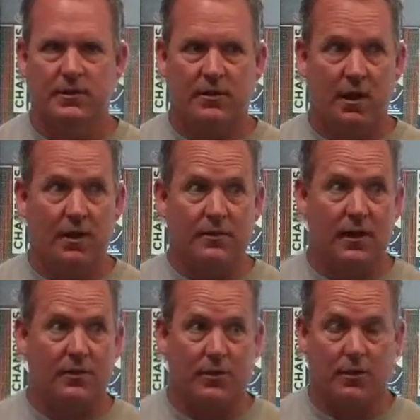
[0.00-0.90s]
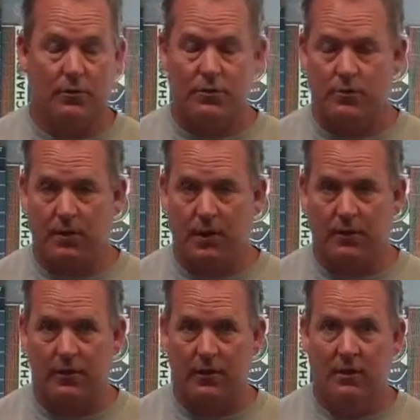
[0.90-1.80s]
Contact the coach
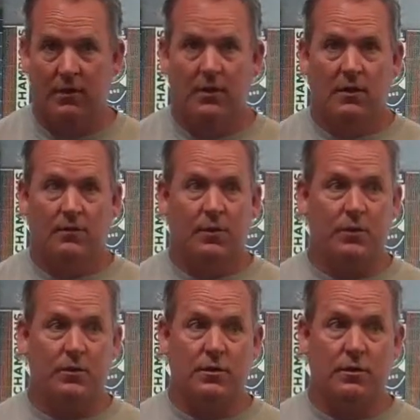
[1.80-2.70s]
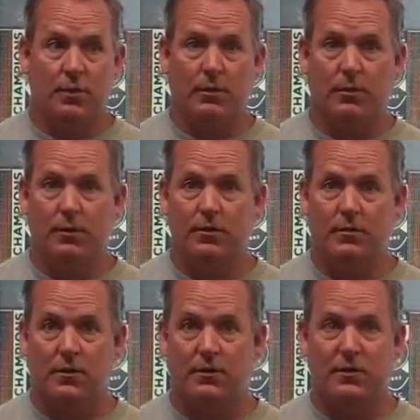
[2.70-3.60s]
directly. If you're using a recruiting
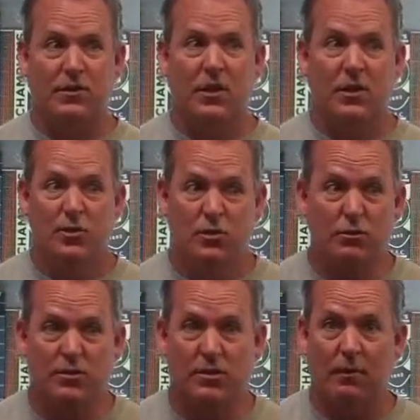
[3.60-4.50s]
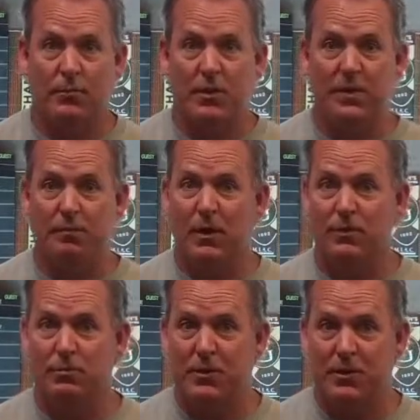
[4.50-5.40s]
service, do something that
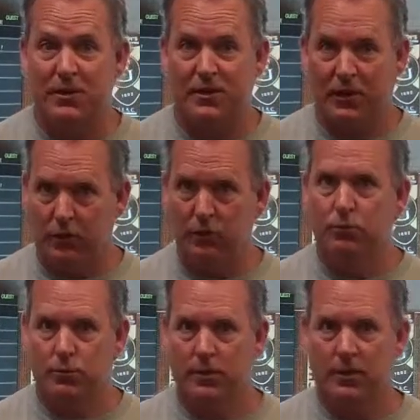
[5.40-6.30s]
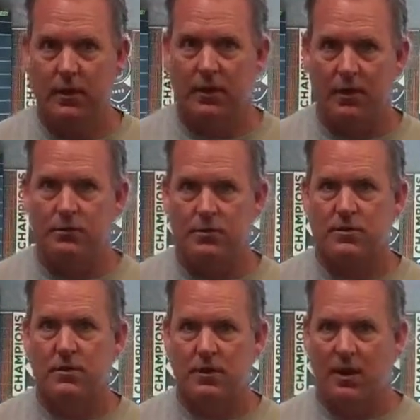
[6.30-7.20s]
makes me think that you really are
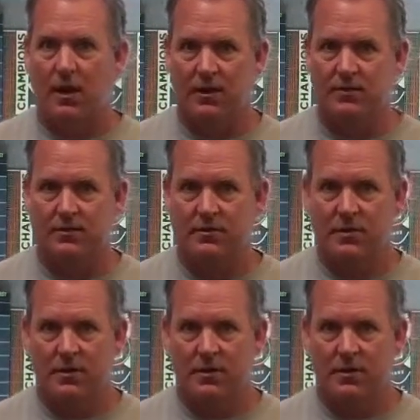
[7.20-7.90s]
interested in us.